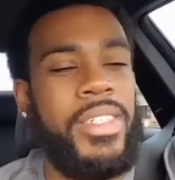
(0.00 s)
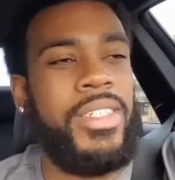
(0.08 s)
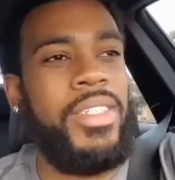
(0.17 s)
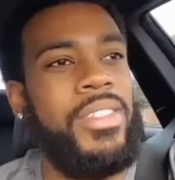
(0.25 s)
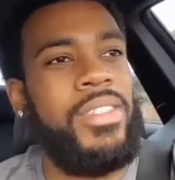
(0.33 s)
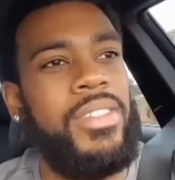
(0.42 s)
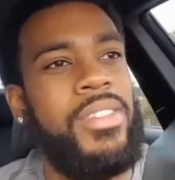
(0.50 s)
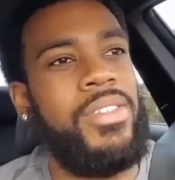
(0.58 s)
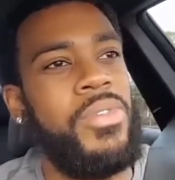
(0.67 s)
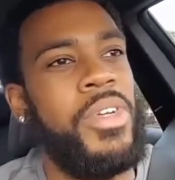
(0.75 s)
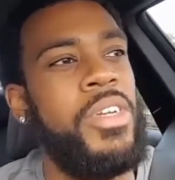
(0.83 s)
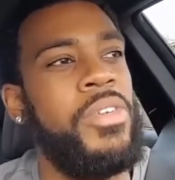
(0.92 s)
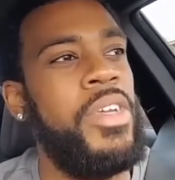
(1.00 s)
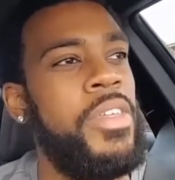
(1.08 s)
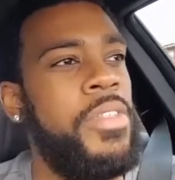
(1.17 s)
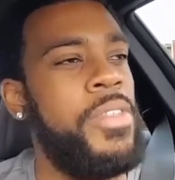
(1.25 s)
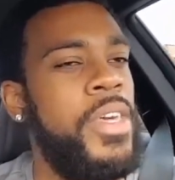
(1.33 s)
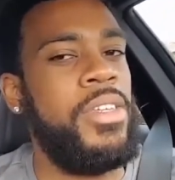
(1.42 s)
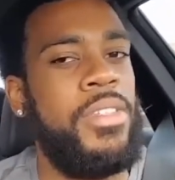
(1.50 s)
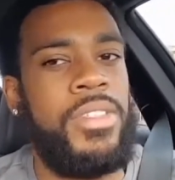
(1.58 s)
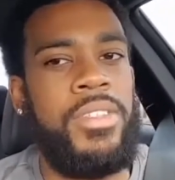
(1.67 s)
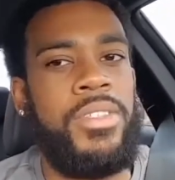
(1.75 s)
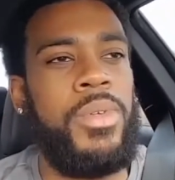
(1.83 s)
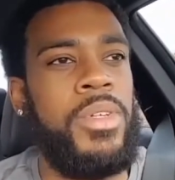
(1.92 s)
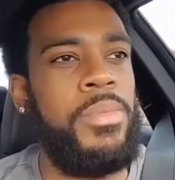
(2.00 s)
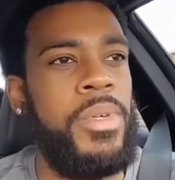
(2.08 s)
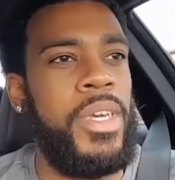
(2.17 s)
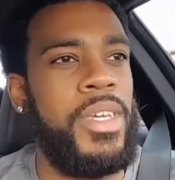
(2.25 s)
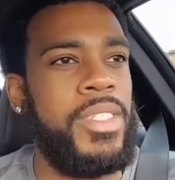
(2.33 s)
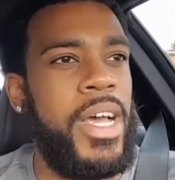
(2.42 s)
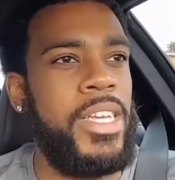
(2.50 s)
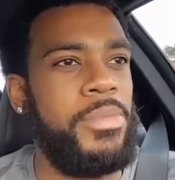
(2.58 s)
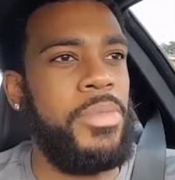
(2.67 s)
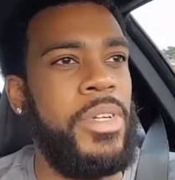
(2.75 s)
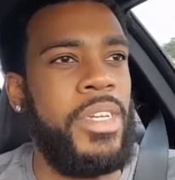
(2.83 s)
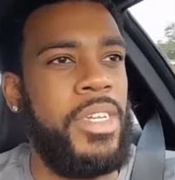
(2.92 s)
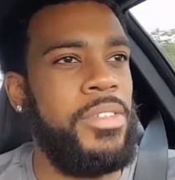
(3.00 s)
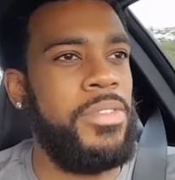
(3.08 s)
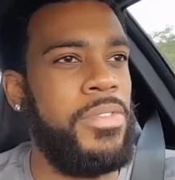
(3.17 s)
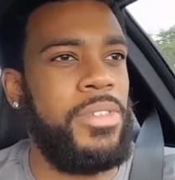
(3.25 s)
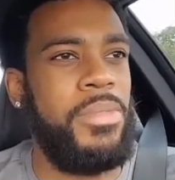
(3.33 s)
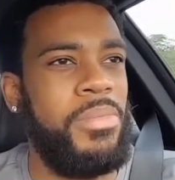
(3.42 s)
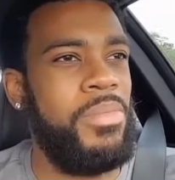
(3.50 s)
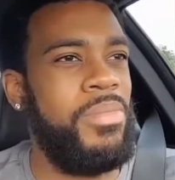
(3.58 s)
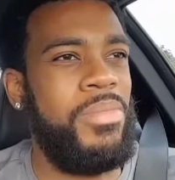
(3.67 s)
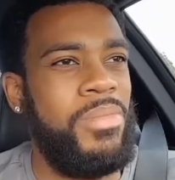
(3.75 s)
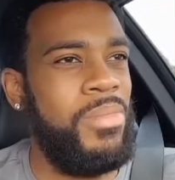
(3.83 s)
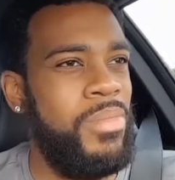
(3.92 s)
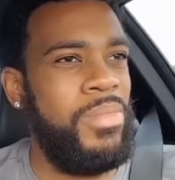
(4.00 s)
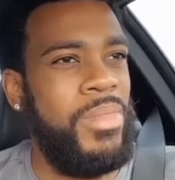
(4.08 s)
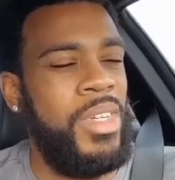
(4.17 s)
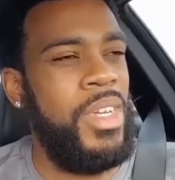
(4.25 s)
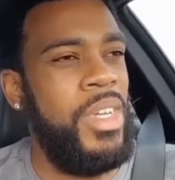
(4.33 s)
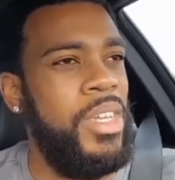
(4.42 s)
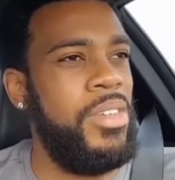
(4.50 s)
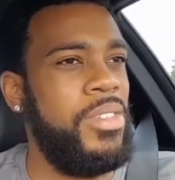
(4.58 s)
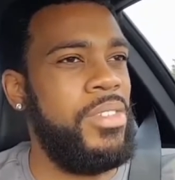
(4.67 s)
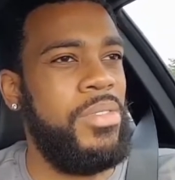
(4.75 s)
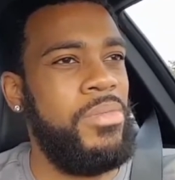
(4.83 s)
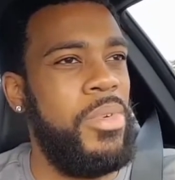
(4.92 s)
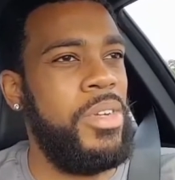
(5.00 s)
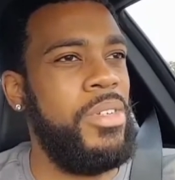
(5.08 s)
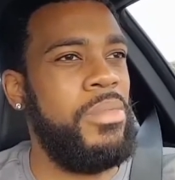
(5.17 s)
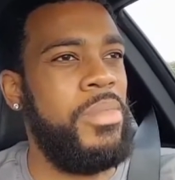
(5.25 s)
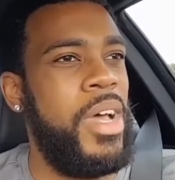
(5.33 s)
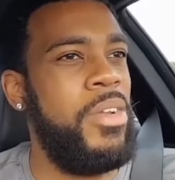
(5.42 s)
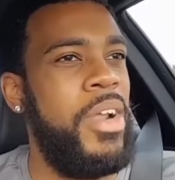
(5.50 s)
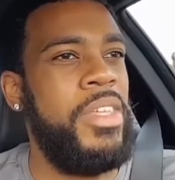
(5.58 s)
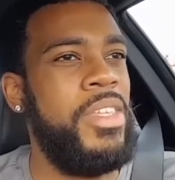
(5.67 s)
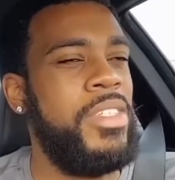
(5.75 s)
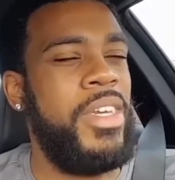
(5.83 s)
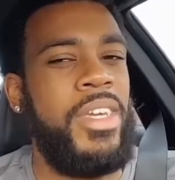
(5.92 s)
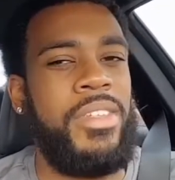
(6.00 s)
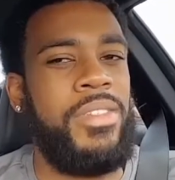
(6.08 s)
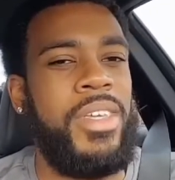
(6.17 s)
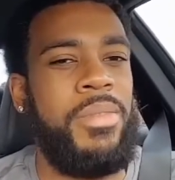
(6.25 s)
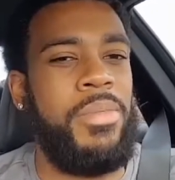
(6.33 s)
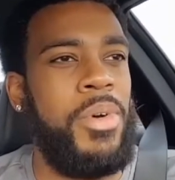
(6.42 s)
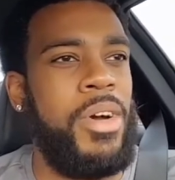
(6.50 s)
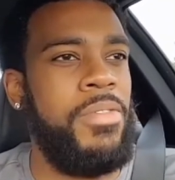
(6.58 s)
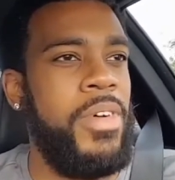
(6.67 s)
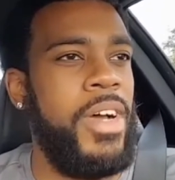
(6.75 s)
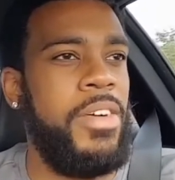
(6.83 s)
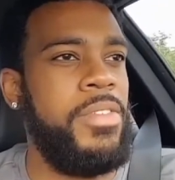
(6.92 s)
really thick 20 psi spring in it from just one of them. I know I need to change that blow-off valve. Gee.